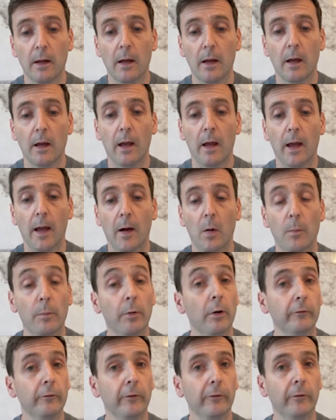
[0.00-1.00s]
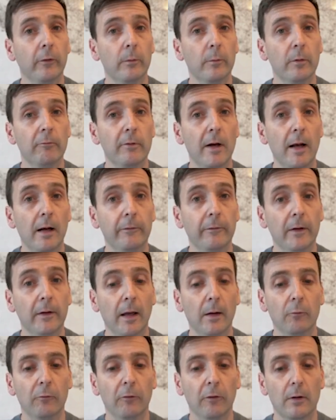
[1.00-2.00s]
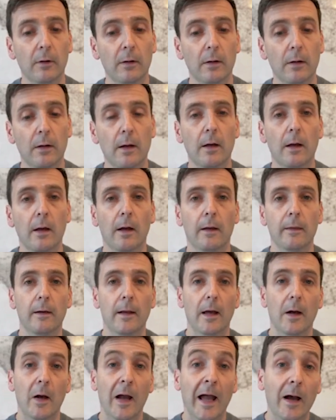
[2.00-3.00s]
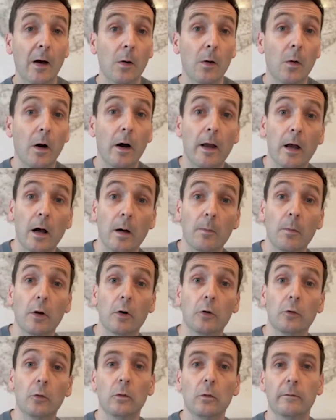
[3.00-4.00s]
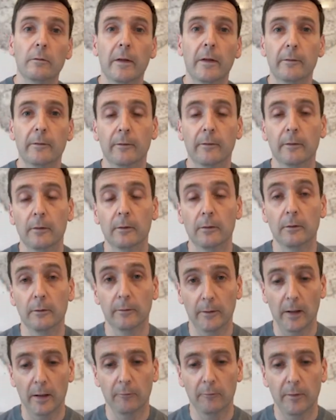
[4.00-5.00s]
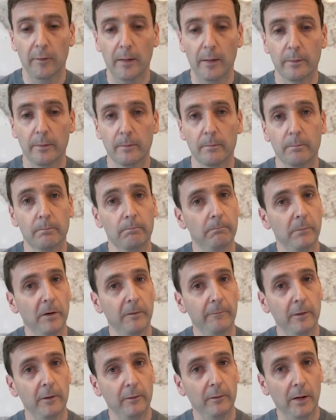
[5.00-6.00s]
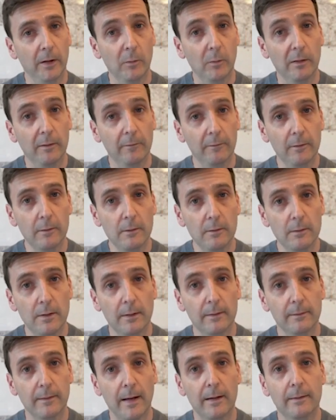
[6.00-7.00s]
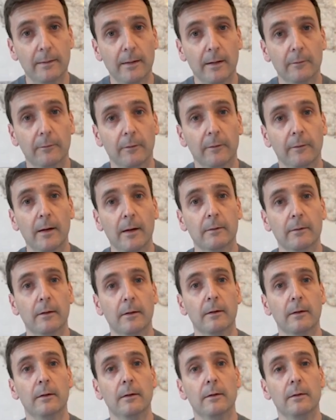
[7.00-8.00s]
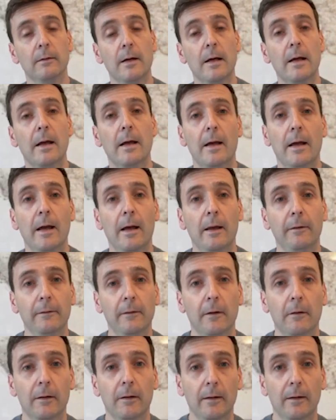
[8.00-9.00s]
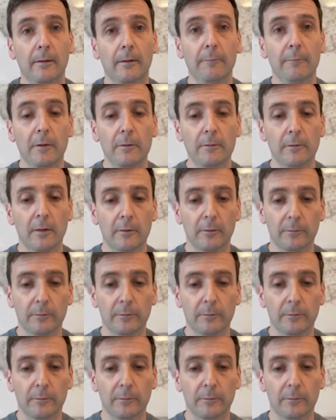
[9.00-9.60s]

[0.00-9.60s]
how I process them in reality capture, and then how I upload all of that to Sketchfab. But the first thing we need to do is head down to South London and start getting photos.